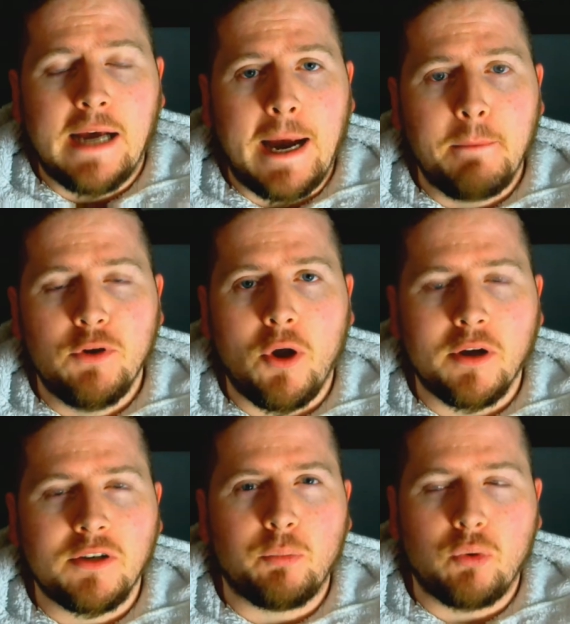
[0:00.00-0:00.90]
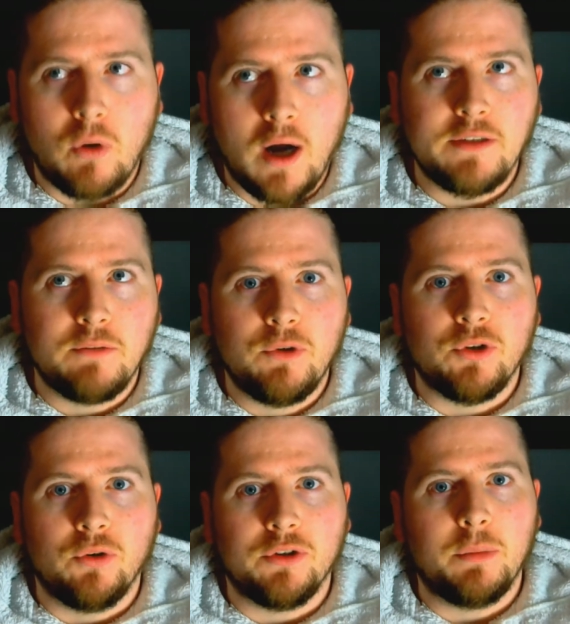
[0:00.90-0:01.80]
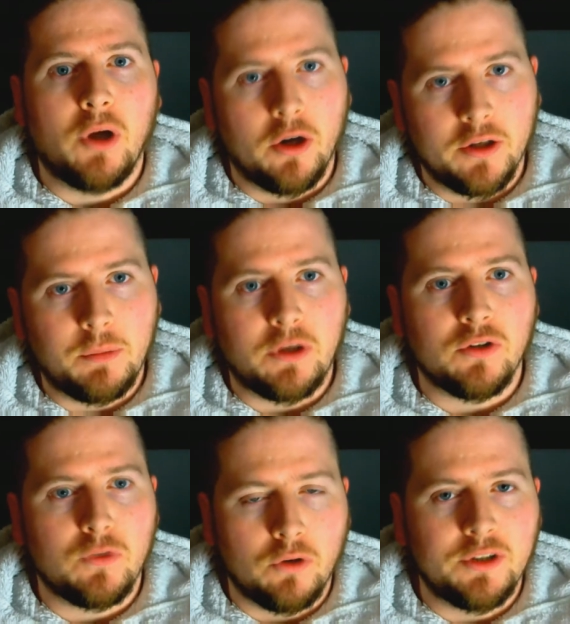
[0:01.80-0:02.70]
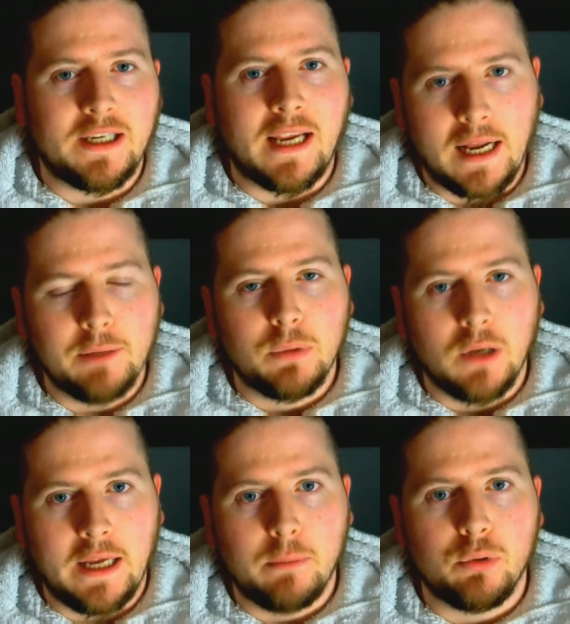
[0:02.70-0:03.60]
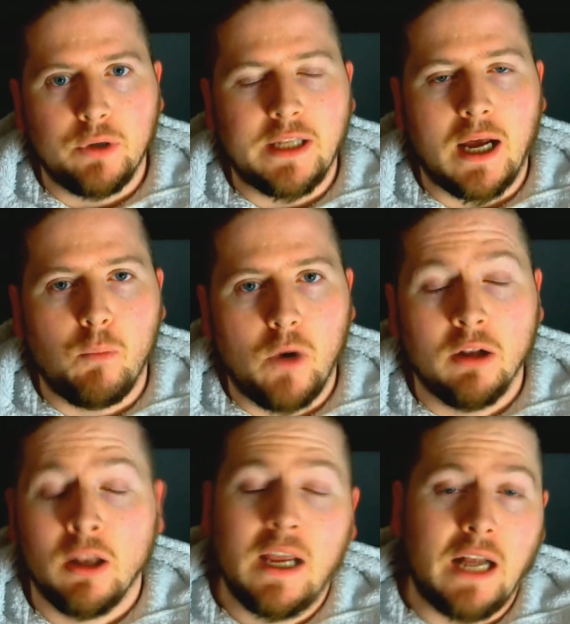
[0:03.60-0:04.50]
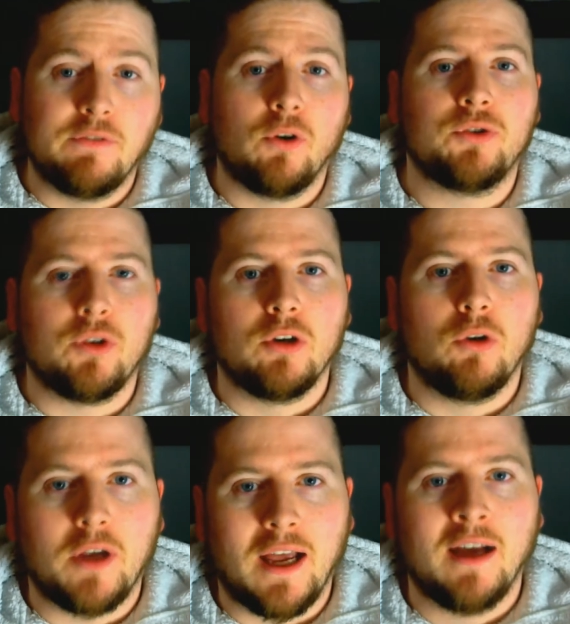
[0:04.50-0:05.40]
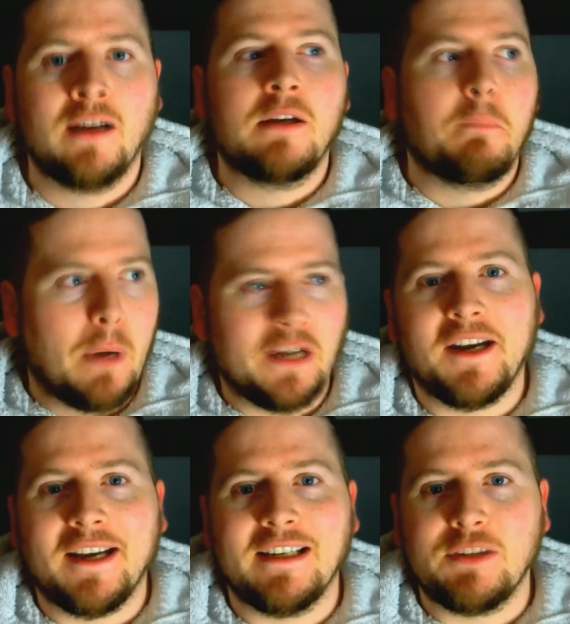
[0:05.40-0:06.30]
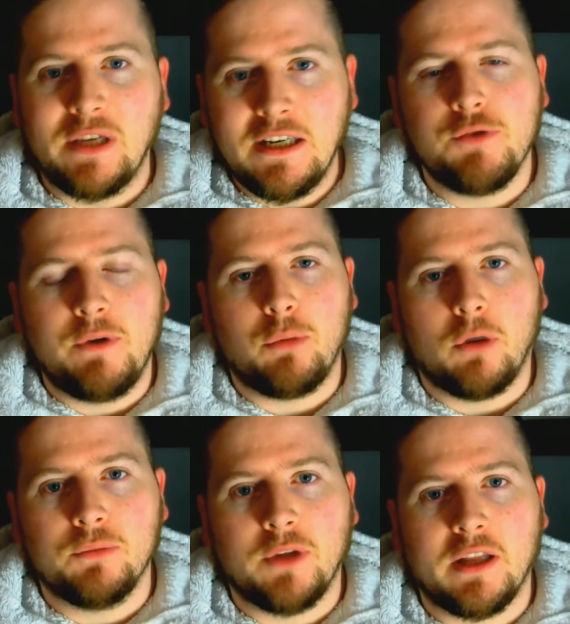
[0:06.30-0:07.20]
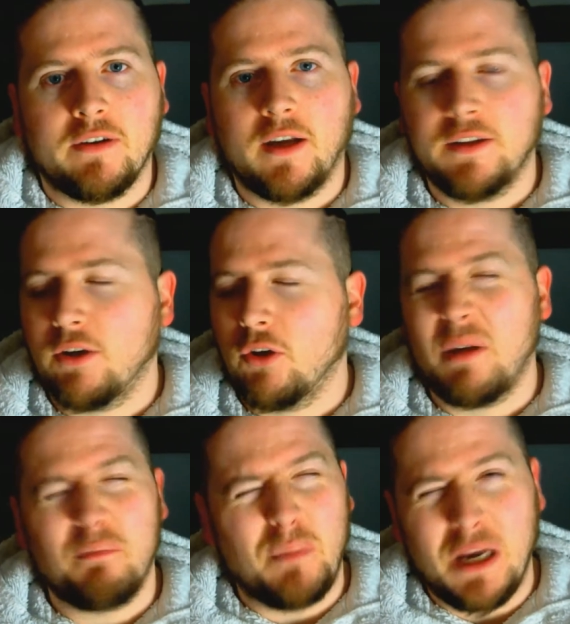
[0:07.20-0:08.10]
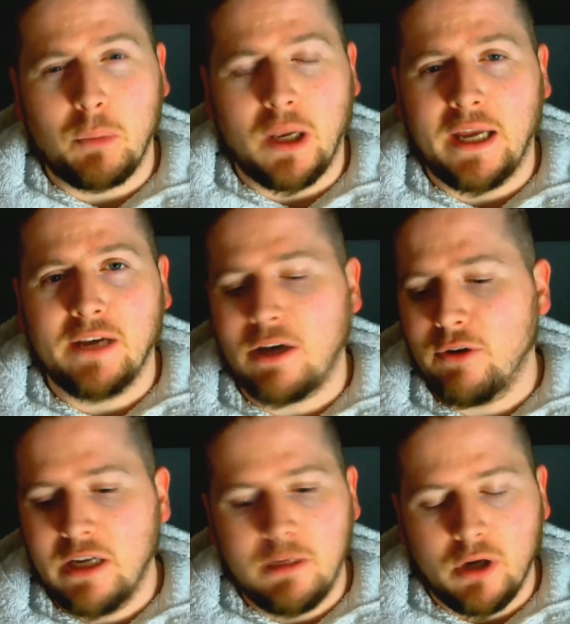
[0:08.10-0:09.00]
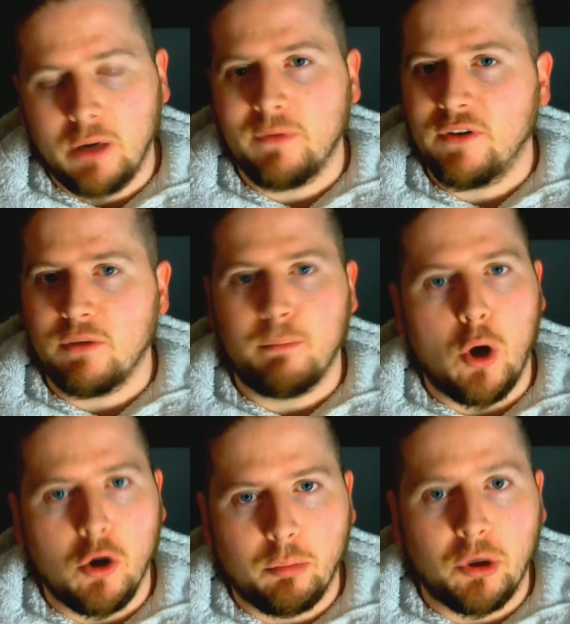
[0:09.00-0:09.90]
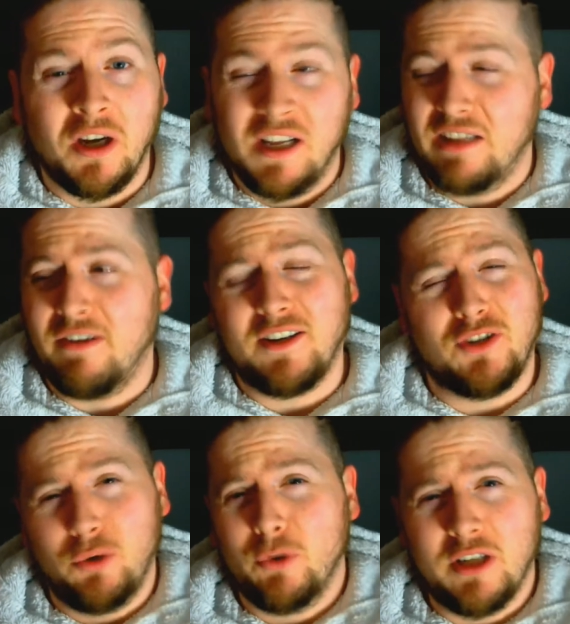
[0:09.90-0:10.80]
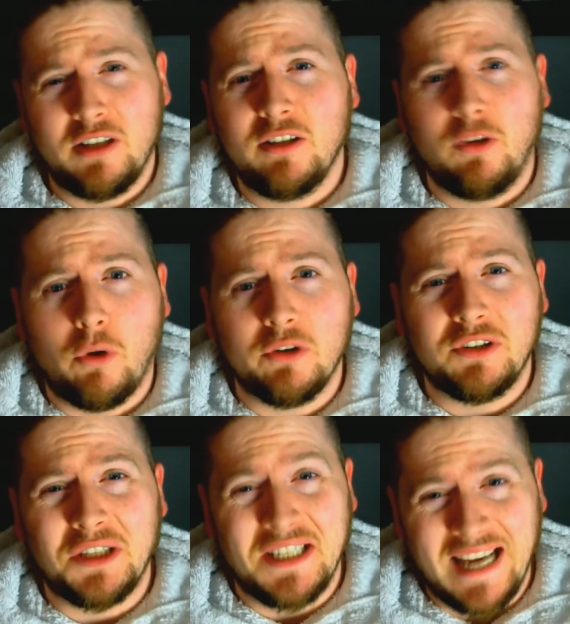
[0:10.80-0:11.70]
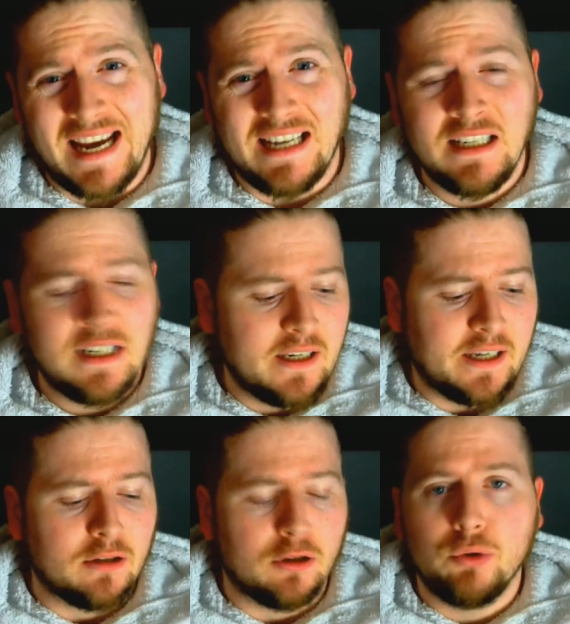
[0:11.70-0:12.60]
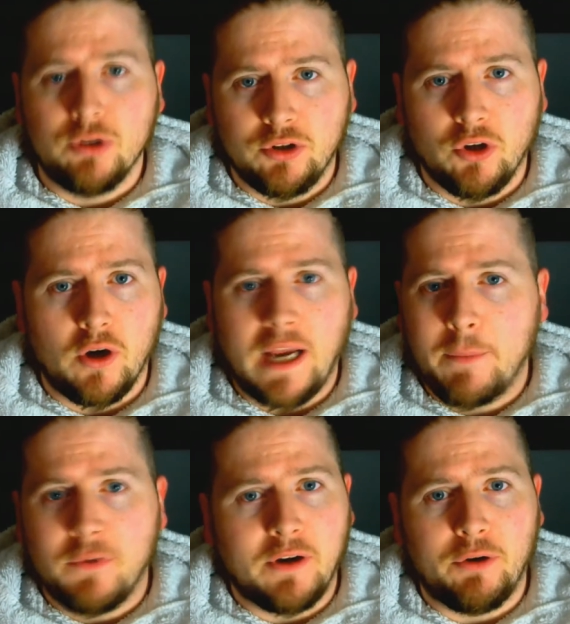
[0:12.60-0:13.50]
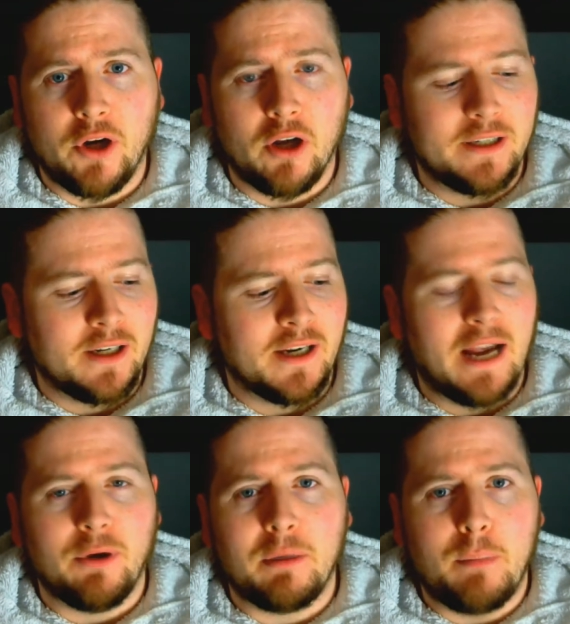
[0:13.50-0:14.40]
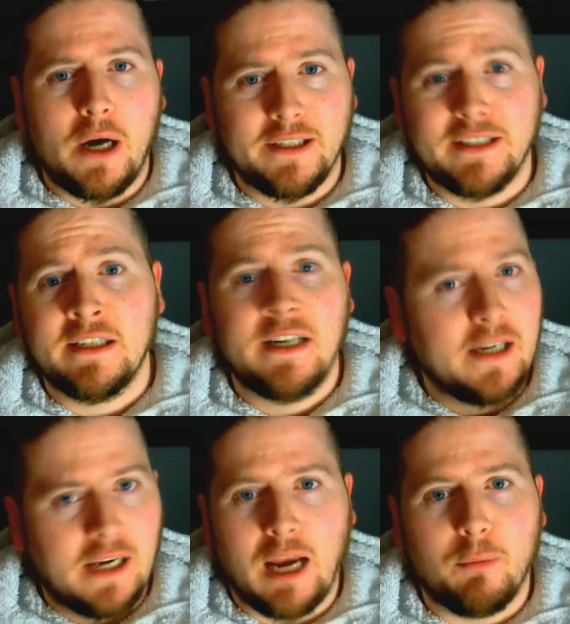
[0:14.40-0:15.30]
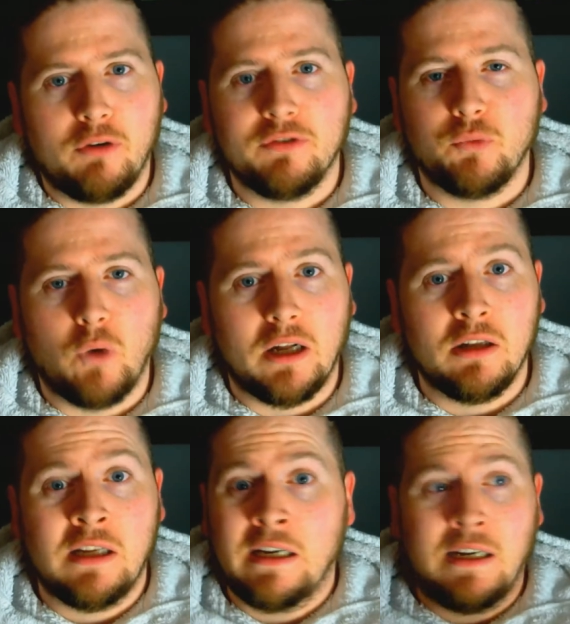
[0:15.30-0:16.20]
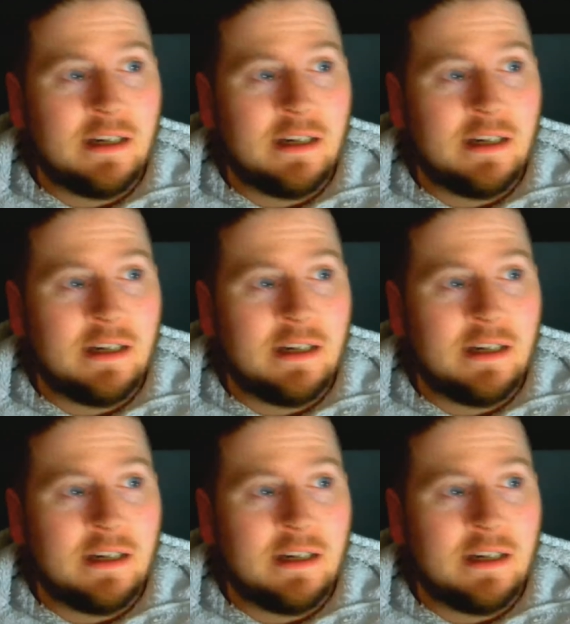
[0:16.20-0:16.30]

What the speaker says: Not a surprising result, to be honest, because Swansea can play pretty damn well. And you've also got to look at Man United's injury problems that they've had. They've got their big players out, Ibrahimovic and Pogba. They've had two additional ones today in Luke Shaw came off very early and Eric Bailly came off as well.